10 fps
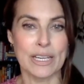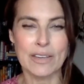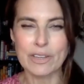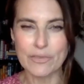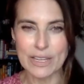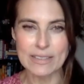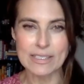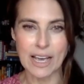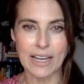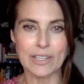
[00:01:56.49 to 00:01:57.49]
even if
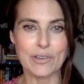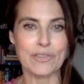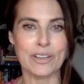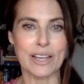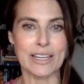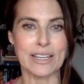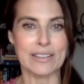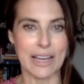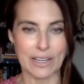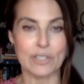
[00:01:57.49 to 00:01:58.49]
inside you feel like
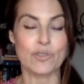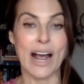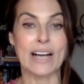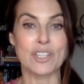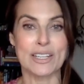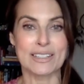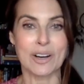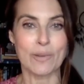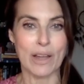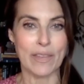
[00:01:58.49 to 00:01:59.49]
that contraction
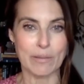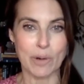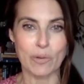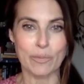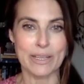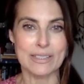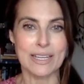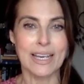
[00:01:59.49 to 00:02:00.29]
around that moment,